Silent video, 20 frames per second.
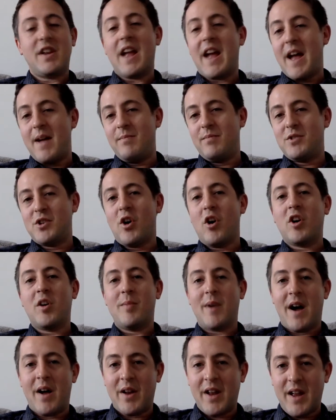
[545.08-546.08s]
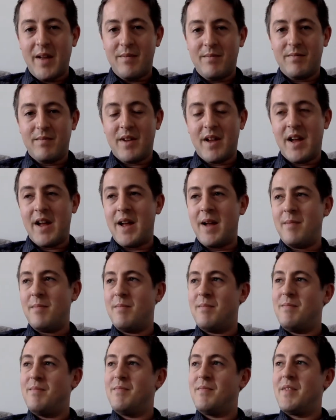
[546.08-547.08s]
yeah, talk about it,
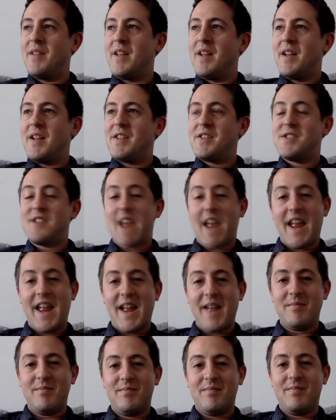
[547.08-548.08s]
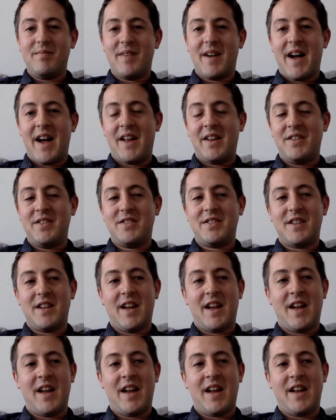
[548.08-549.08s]
say it, and
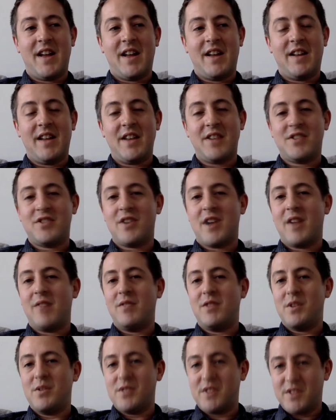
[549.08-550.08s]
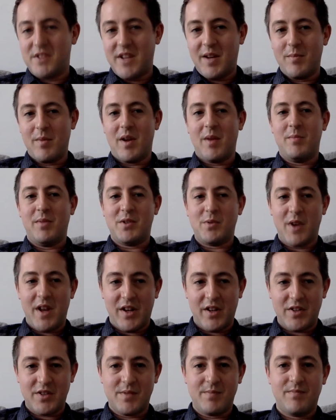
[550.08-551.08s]
let's try and reduce the stigma
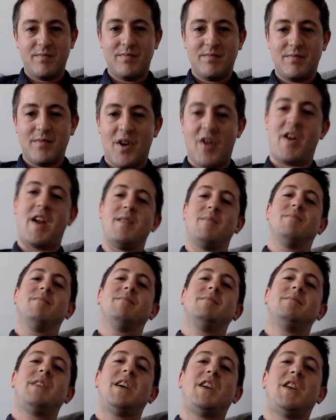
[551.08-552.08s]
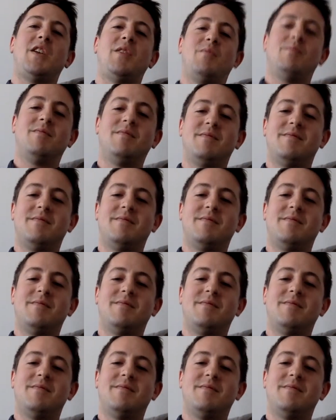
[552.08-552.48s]
between us. All right, thank you.